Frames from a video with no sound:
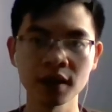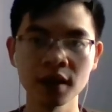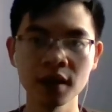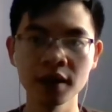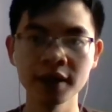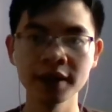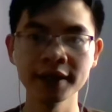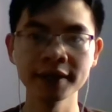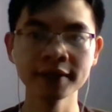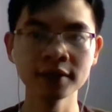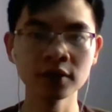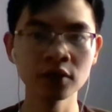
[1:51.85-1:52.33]

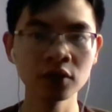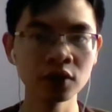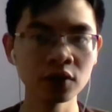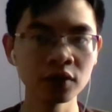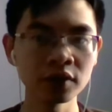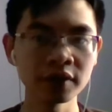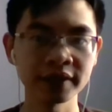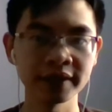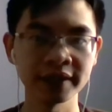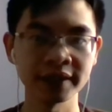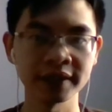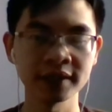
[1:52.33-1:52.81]

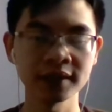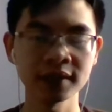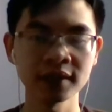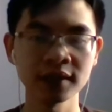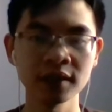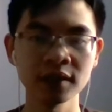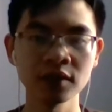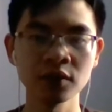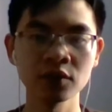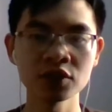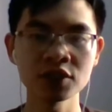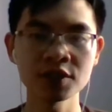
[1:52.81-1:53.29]
including
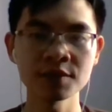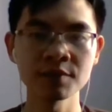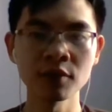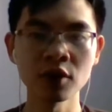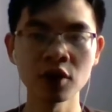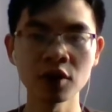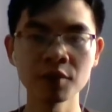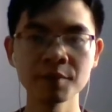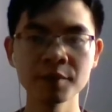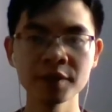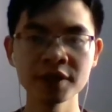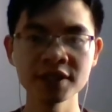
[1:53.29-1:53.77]

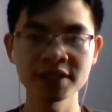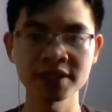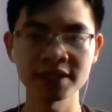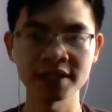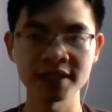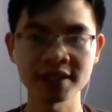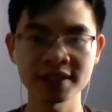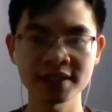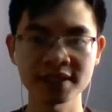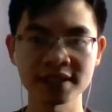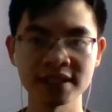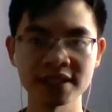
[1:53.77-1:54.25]
small
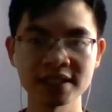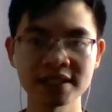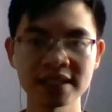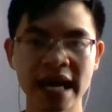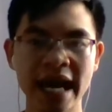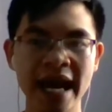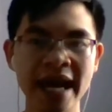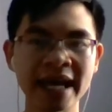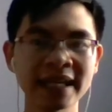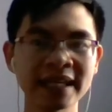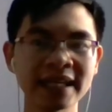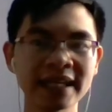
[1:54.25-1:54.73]
businesses
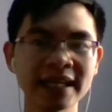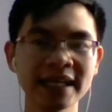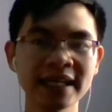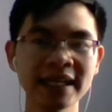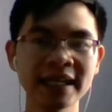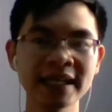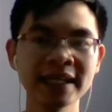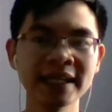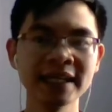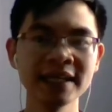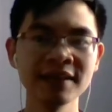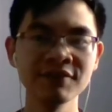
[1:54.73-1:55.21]
and
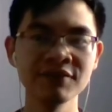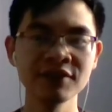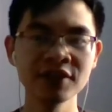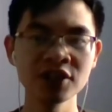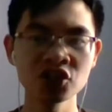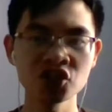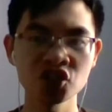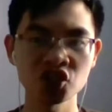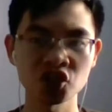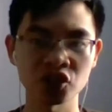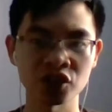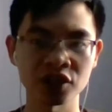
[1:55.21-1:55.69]

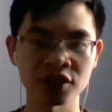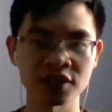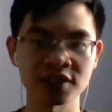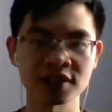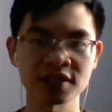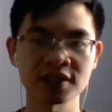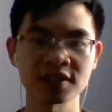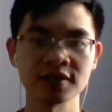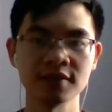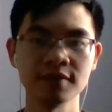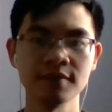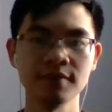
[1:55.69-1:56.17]

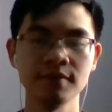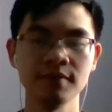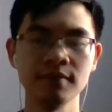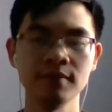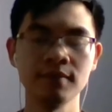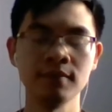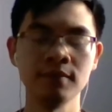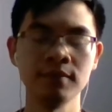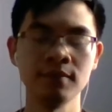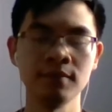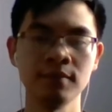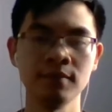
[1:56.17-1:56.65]
individuals.
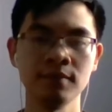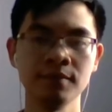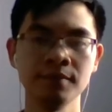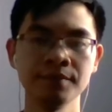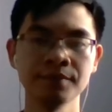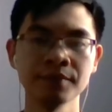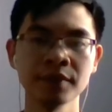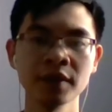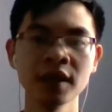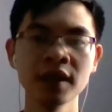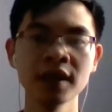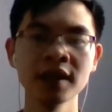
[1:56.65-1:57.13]

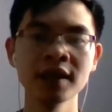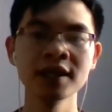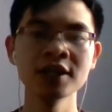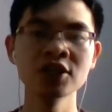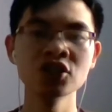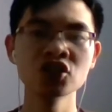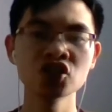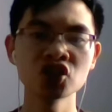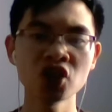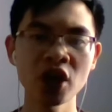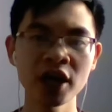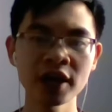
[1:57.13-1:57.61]

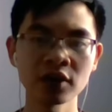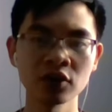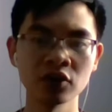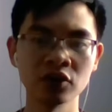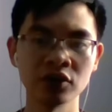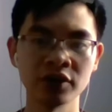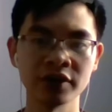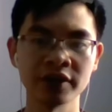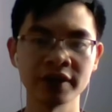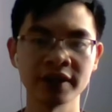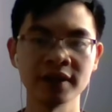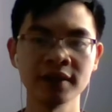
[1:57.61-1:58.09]
In
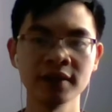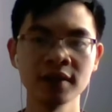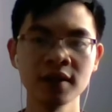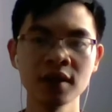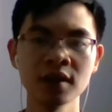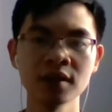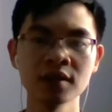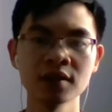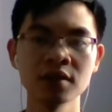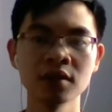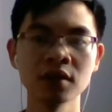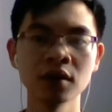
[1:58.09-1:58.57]
January,
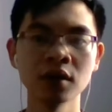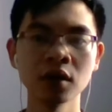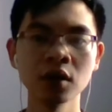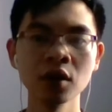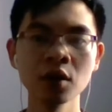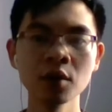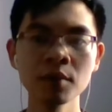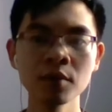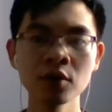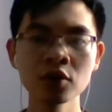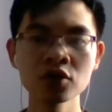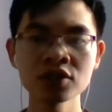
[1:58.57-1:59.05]
the
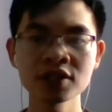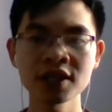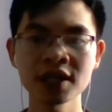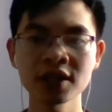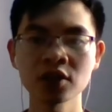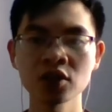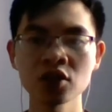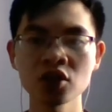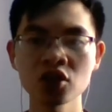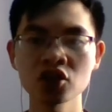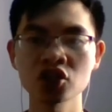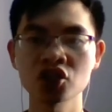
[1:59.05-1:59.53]
global
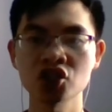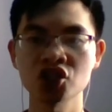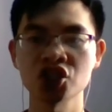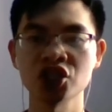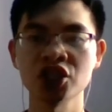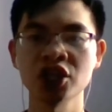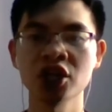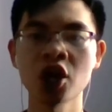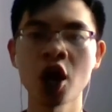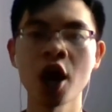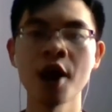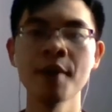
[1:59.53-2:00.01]
technology
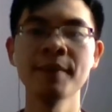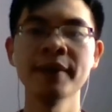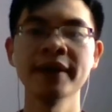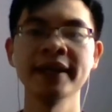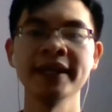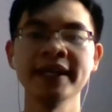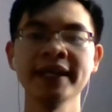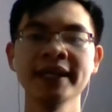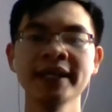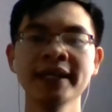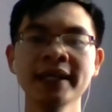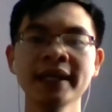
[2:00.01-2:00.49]

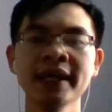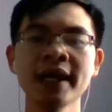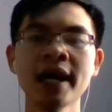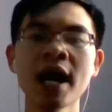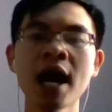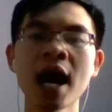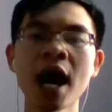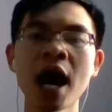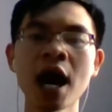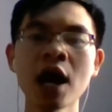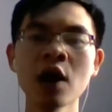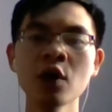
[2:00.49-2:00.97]
company
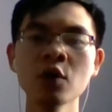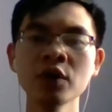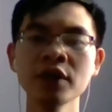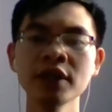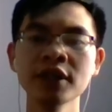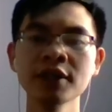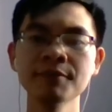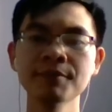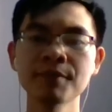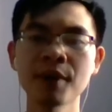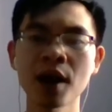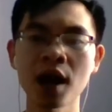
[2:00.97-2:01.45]

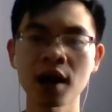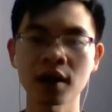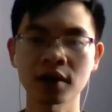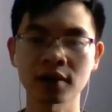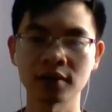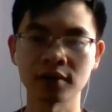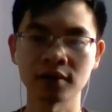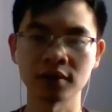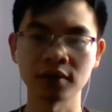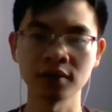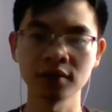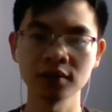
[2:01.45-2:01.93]
Hewlett
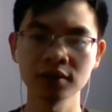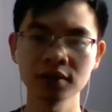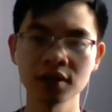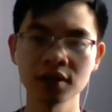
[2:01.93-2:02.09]
Packard